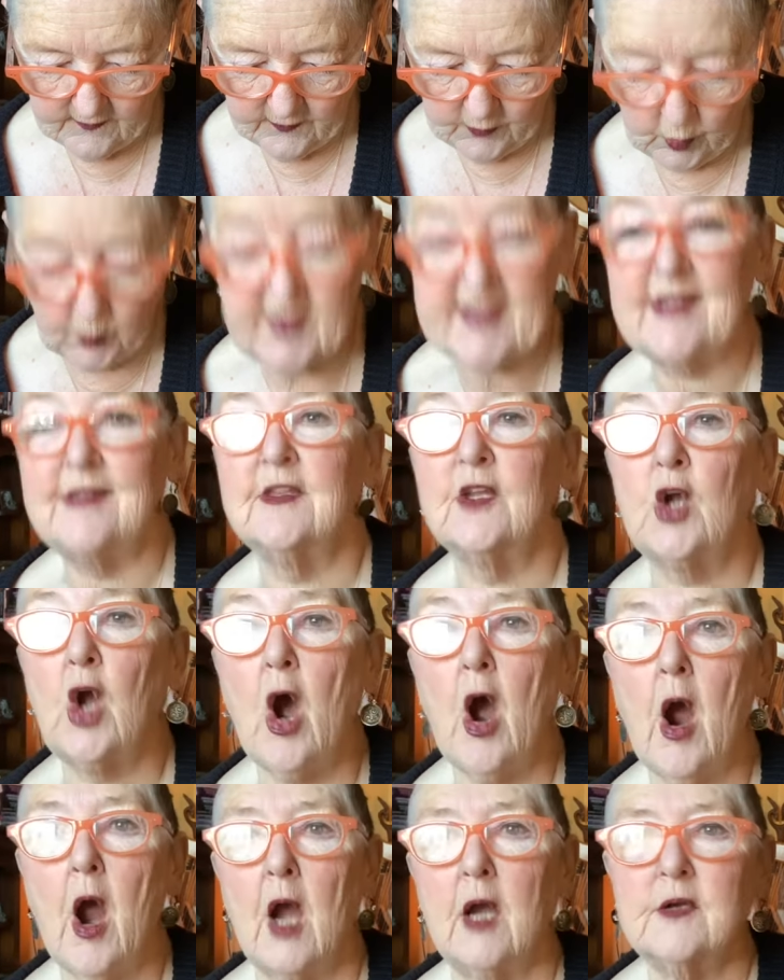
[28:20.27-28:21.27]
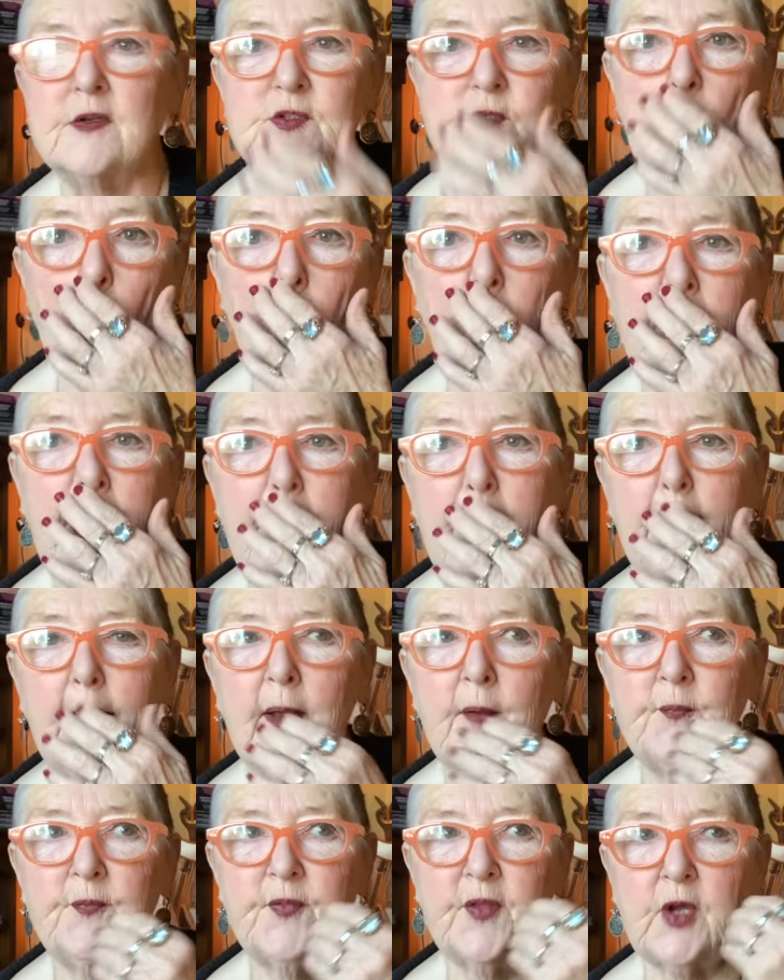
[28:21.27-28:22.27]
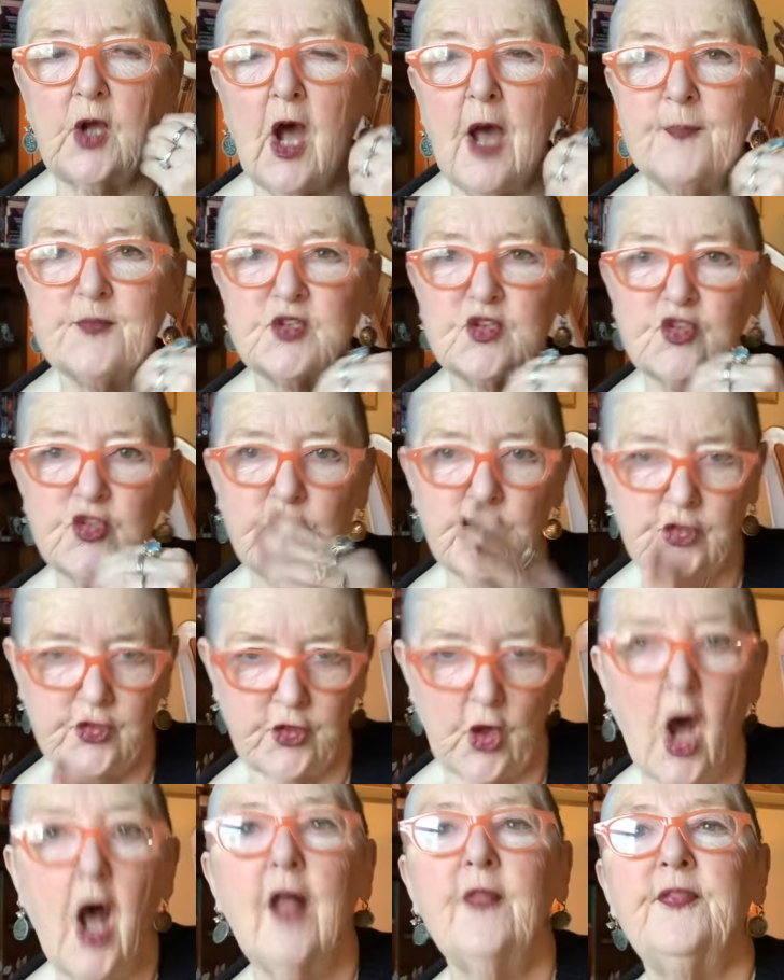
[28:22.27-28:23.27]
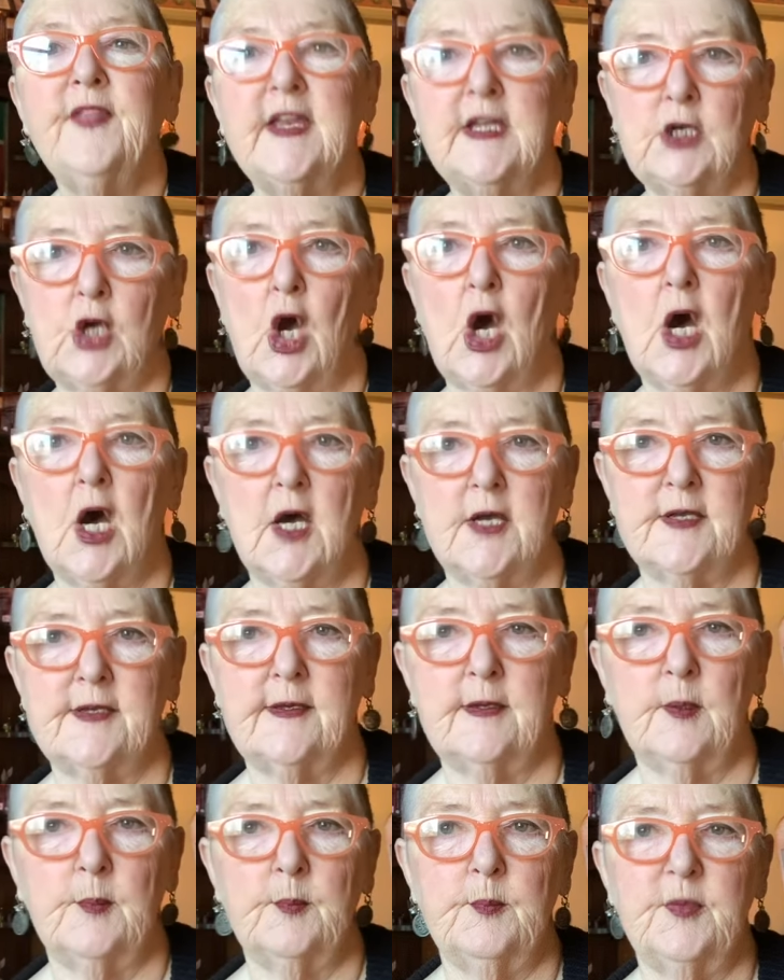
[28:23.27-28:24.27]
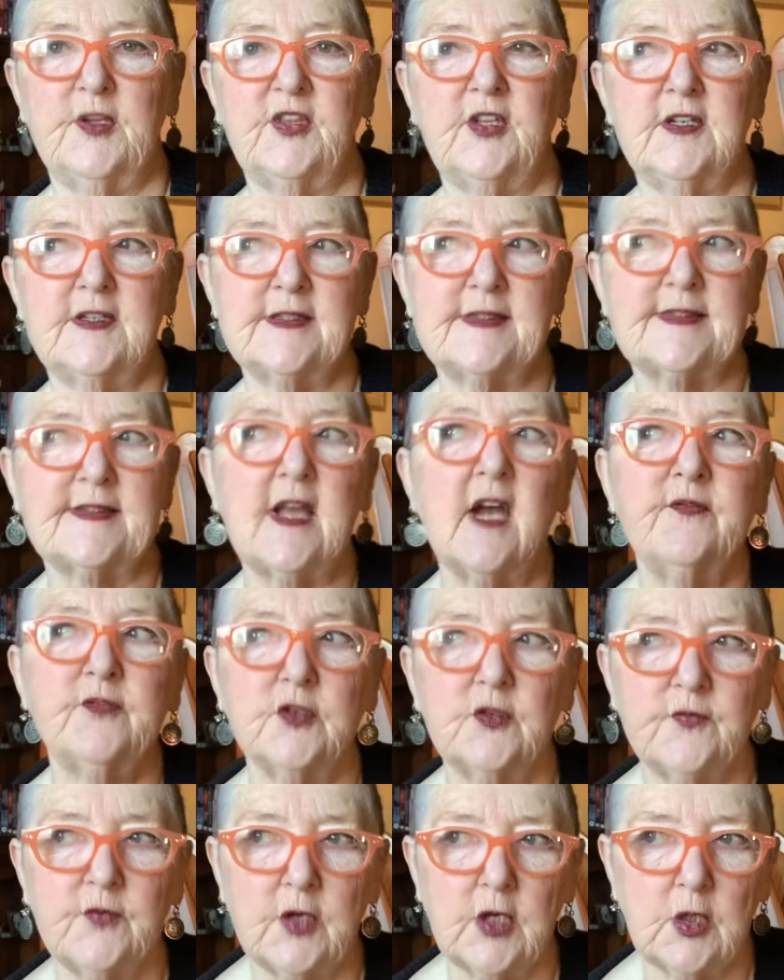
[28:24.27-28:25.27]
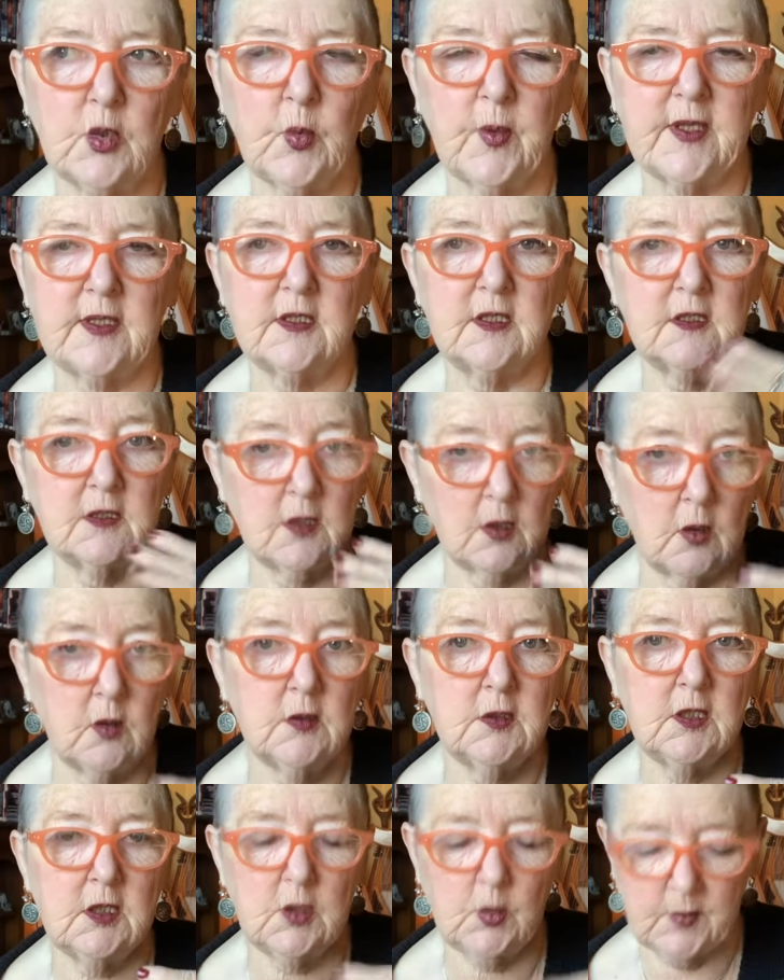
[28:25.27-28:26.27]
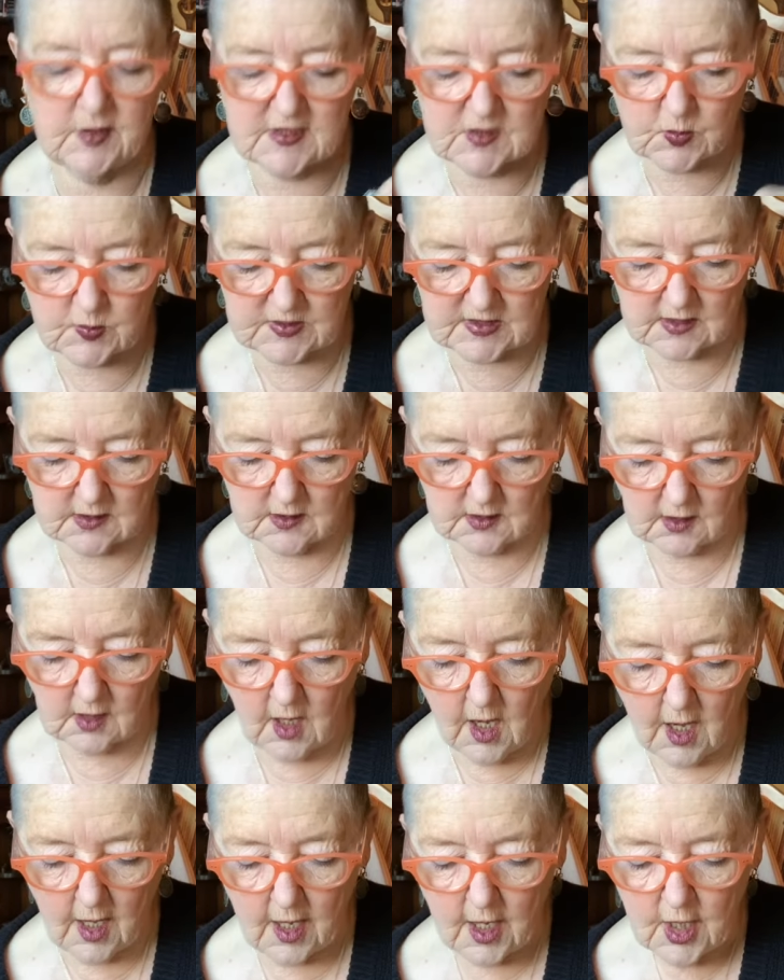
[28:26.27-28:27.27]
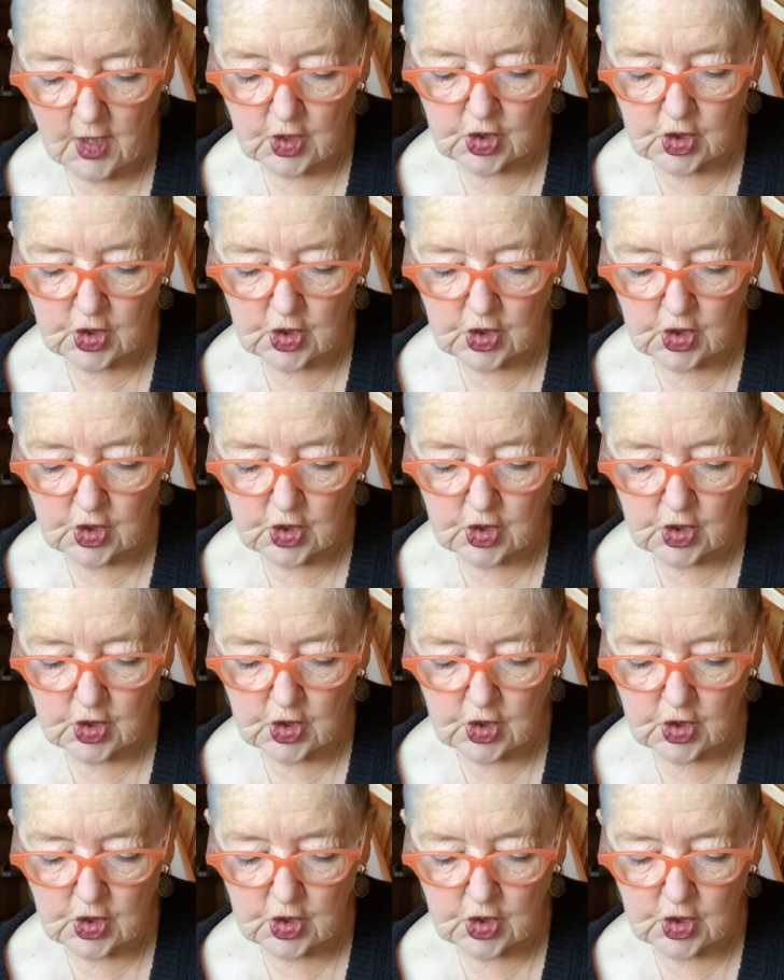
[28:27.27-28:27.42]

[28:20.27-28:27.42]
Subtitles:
was in the car. So the cops thought they'd caught him, but they discovered very quickly that only Louise was in the car.